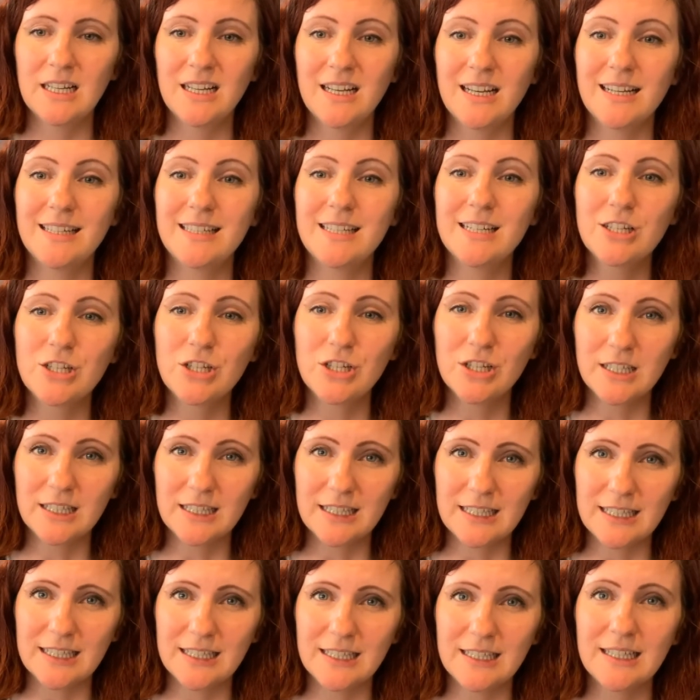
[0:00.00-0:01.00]

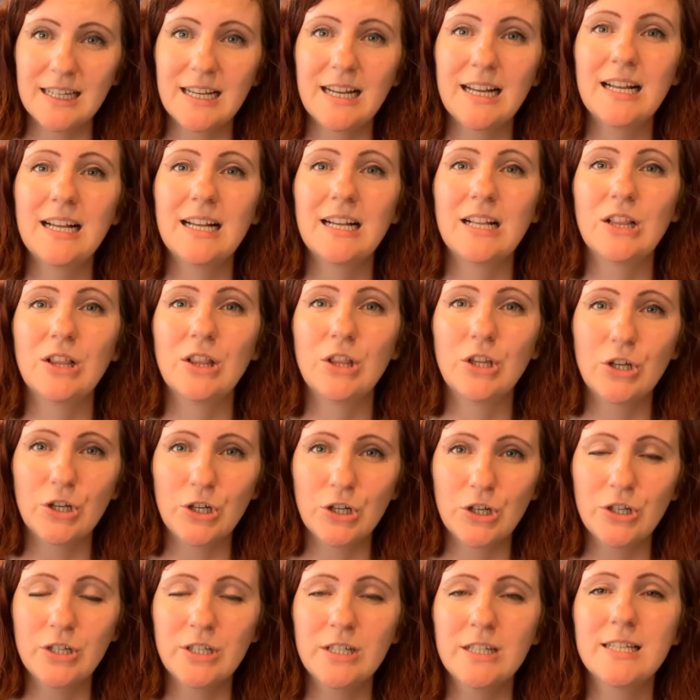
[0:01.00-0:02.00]
Additionally,
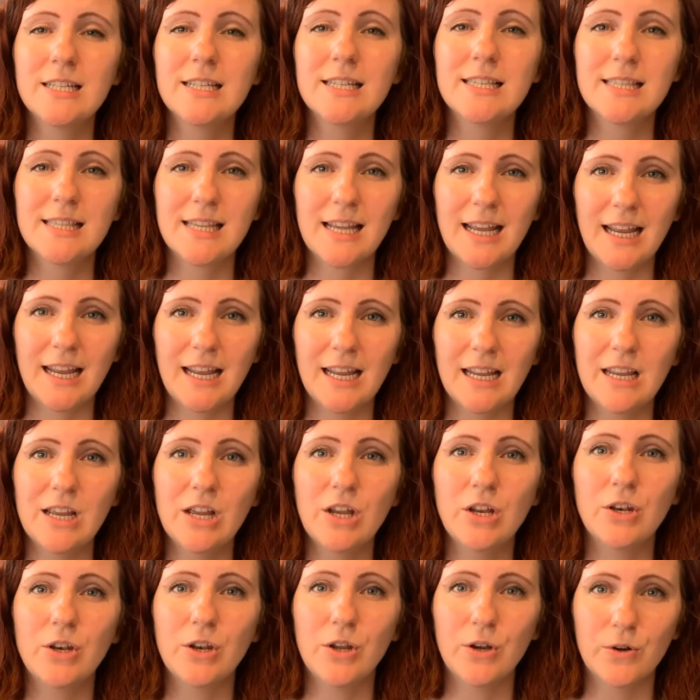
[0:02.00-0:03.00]
learn to say
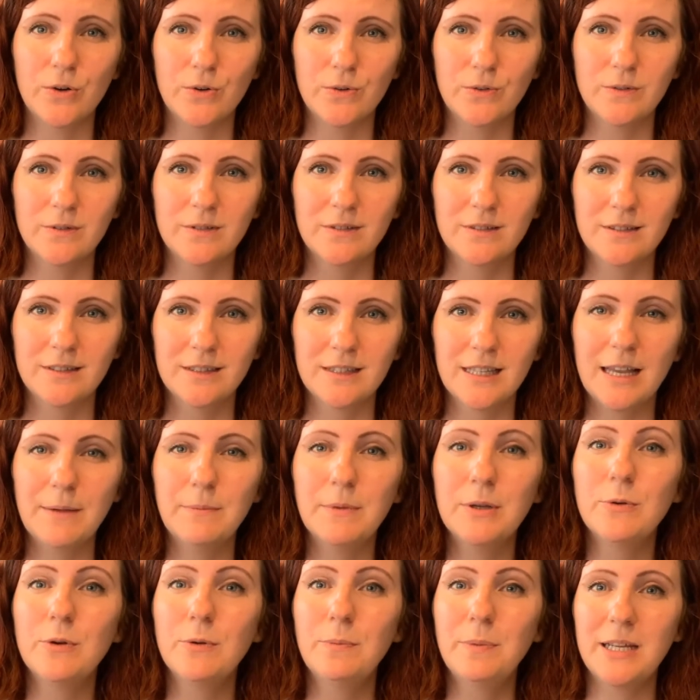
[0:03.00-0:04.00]
no. Let
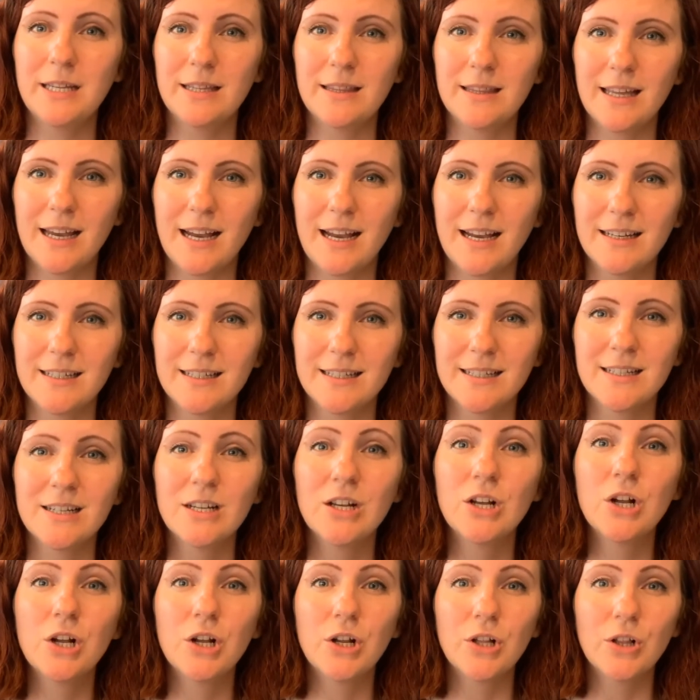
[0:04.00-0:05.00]
me repeat that.
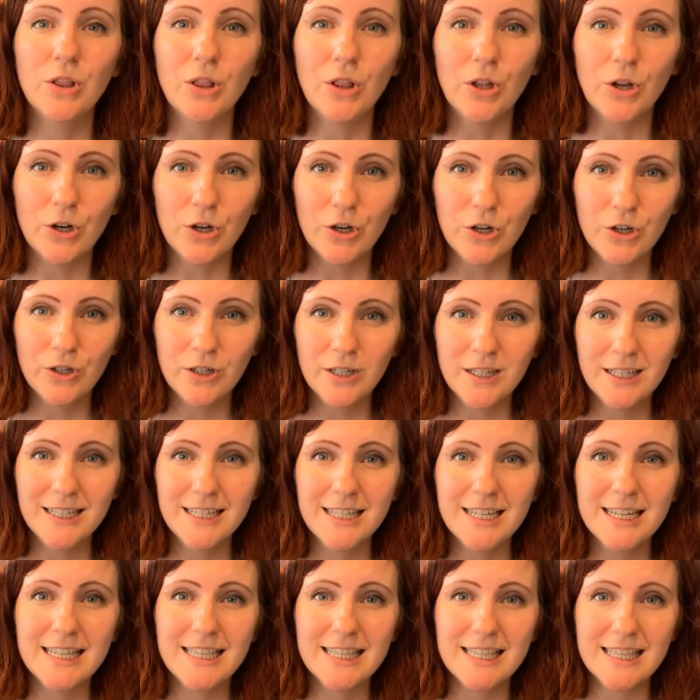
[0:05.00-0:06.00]
Learn
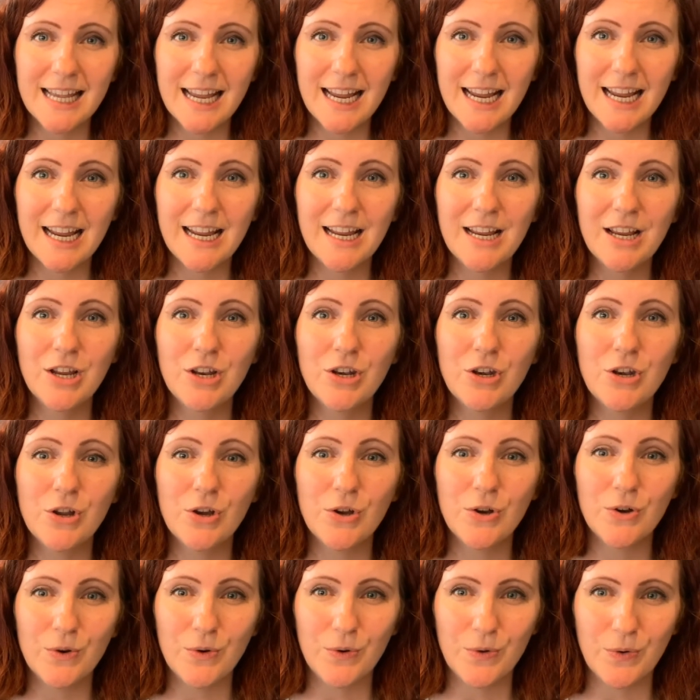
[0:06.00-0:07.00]
to say
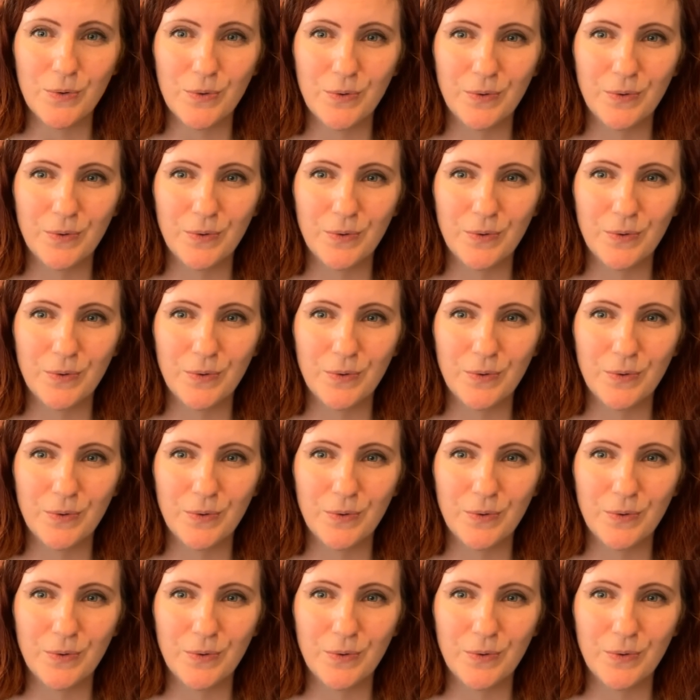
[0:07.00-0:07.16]
no.